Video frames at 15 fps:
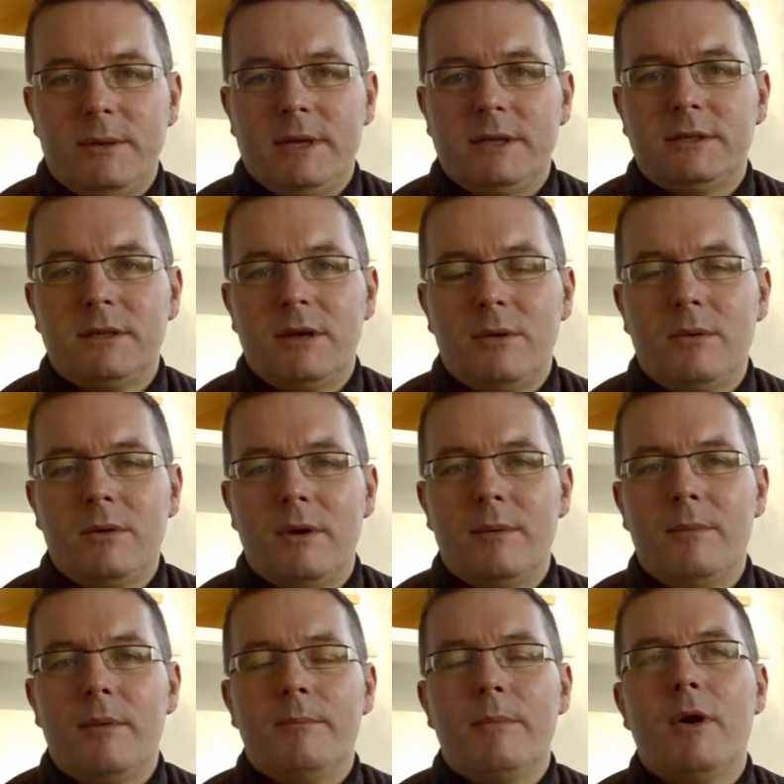it, so
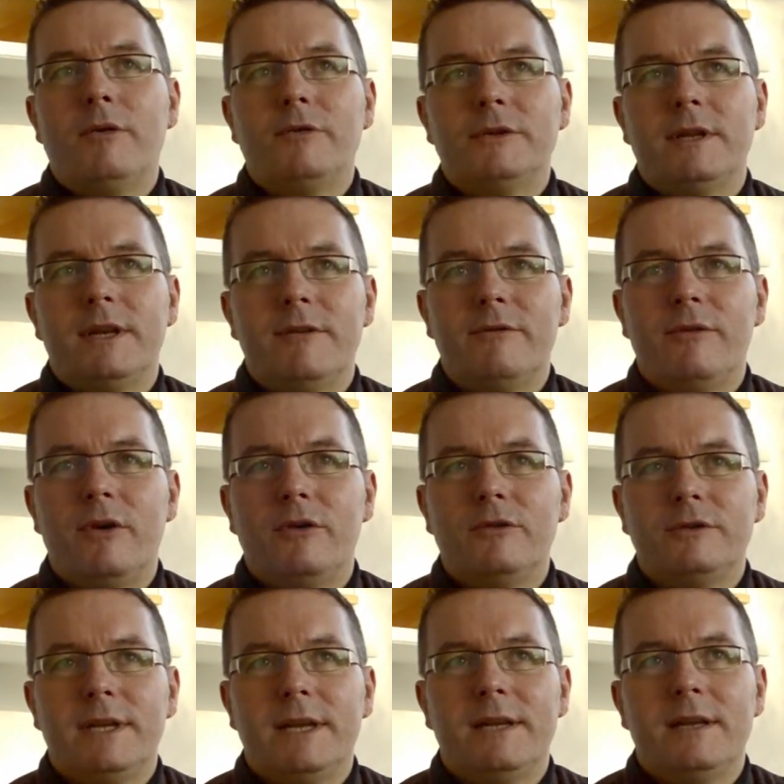I'm often
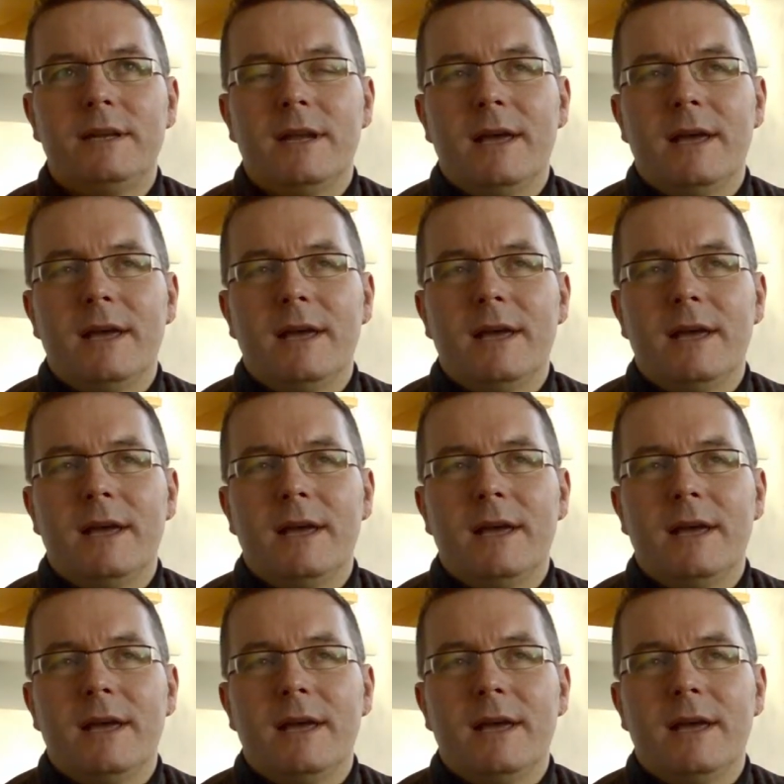involved in